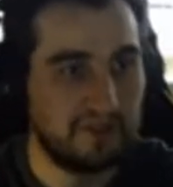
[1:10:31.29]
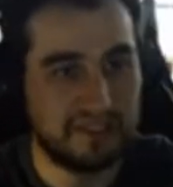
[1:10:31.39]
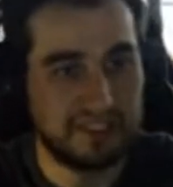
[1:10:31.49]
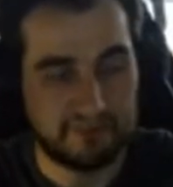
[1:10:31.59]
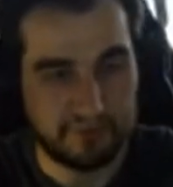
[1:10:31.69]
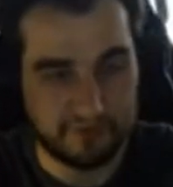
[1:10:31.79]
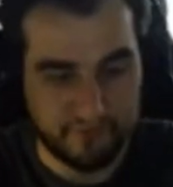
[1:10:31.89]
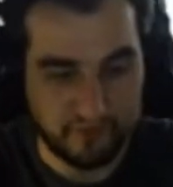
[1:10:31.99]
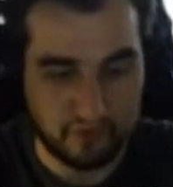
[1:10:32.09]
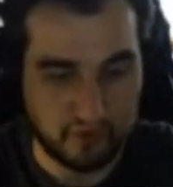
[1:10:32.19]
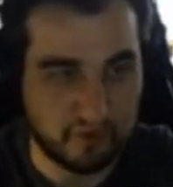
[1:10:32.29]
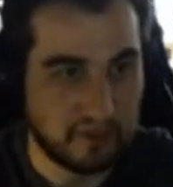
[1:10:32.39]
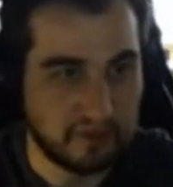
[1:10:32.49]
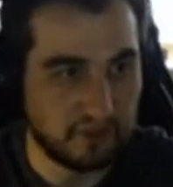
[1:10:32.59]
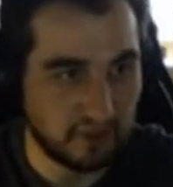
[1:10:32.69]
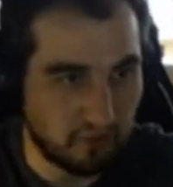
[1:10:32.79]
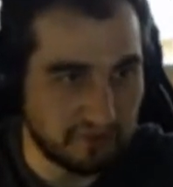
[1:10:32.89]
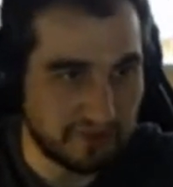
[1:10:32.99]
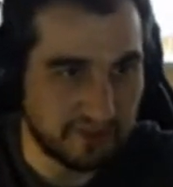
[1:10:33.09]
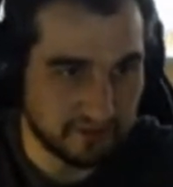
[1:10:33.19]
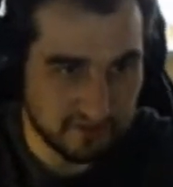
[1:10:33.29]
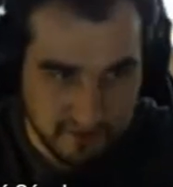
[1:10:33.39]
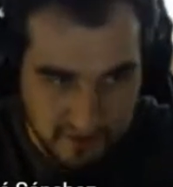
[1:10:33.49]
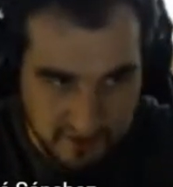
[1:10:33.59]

the upper floor, the openings.